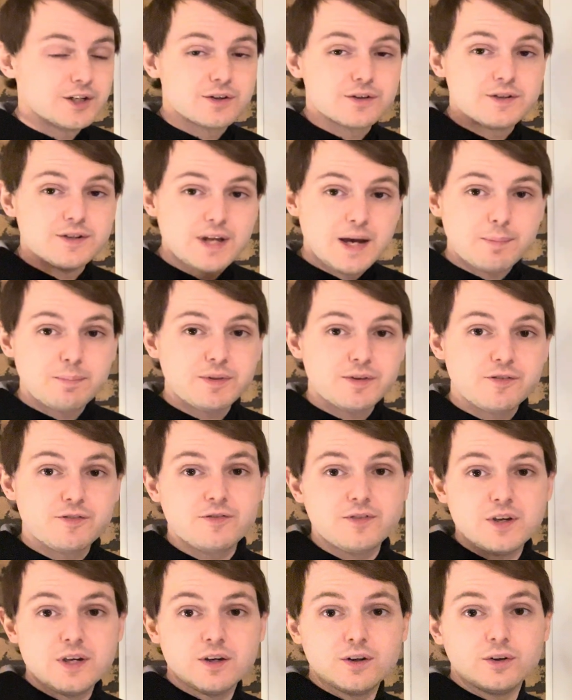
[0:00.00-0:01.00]
depth of
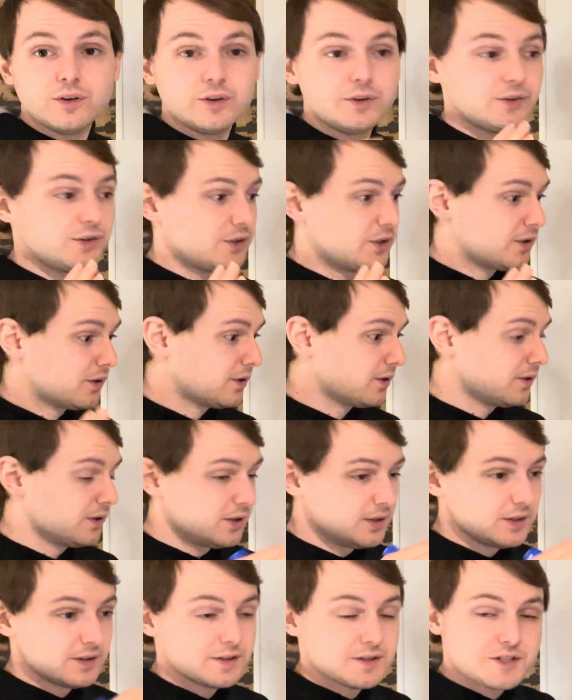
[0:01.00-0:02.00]
field,
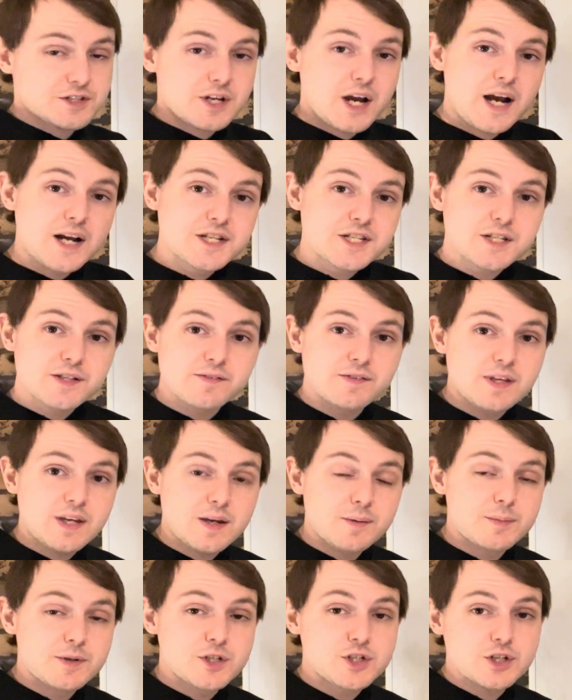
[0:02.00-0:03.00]
the size of the
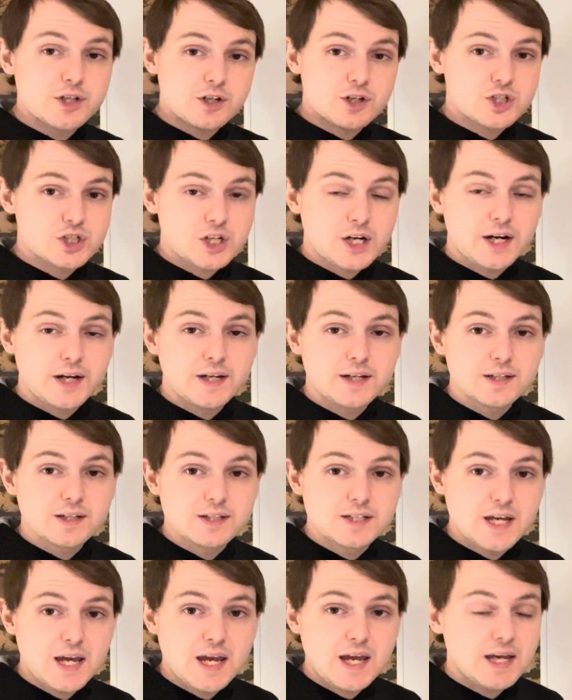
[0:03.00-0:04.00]
image that you're trying to
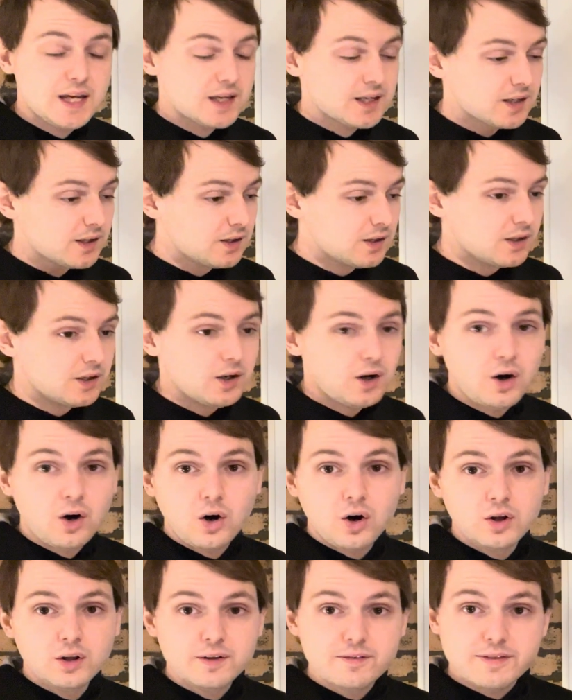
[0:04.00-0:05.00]
take.
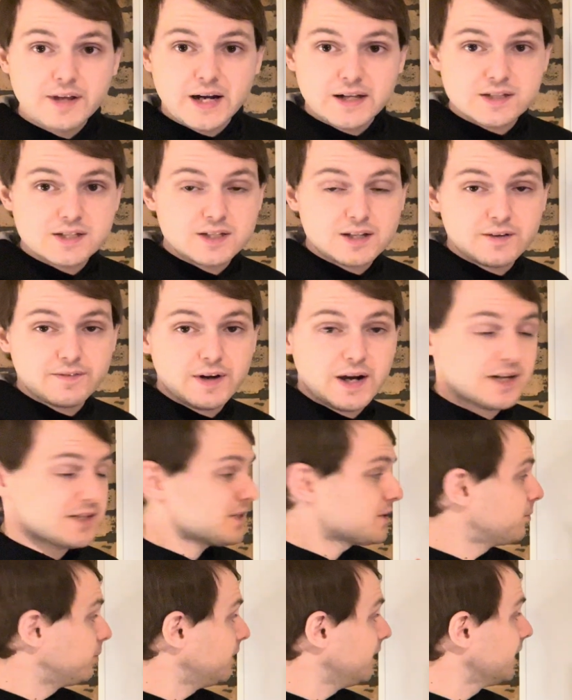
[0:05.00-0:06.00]
All of that stuff has
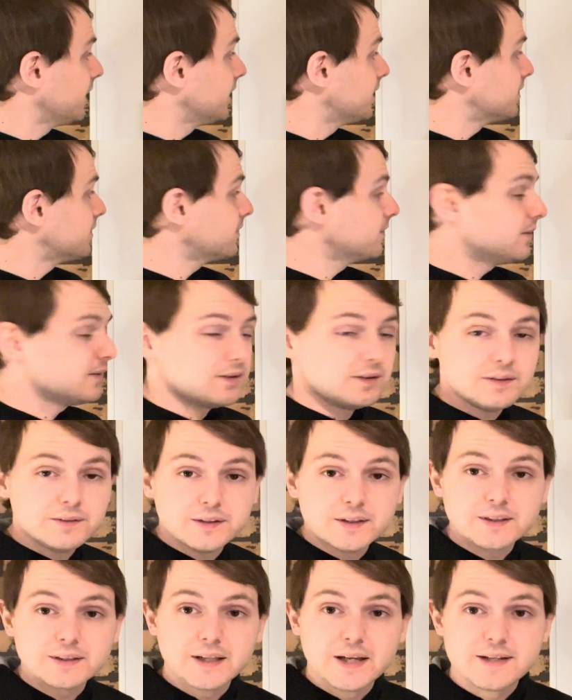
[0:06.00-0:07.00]
to play into
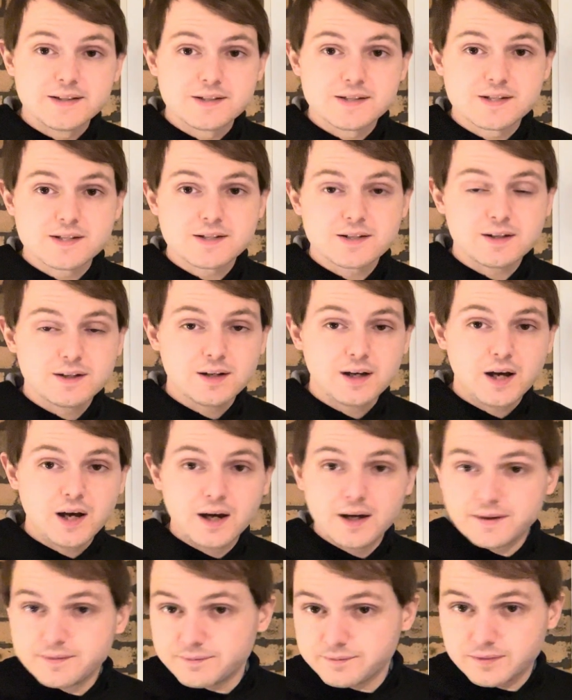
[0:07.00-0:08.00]
the lens
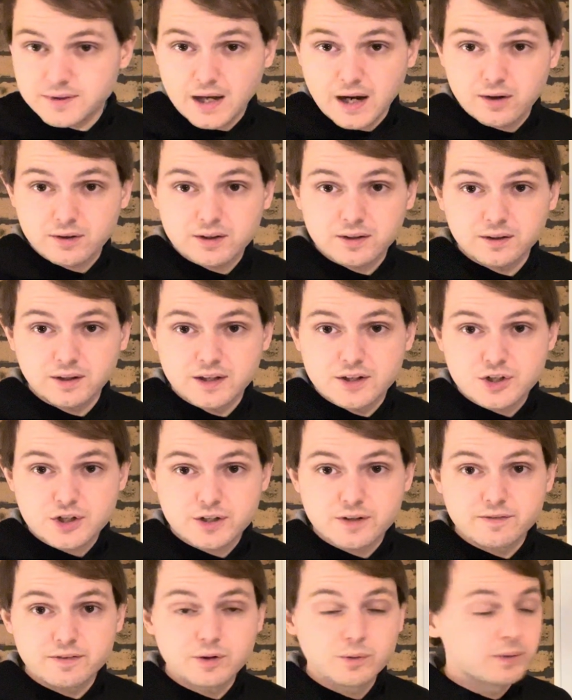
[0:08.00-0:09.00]
calculation,
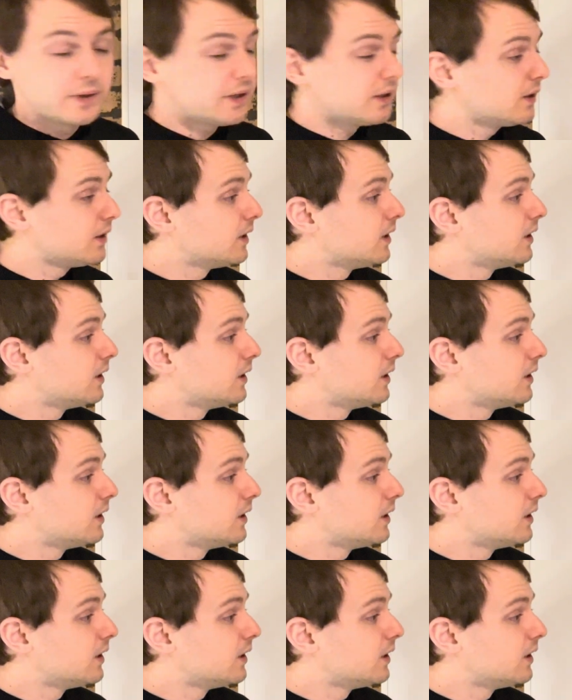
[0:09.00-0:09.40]
if you will.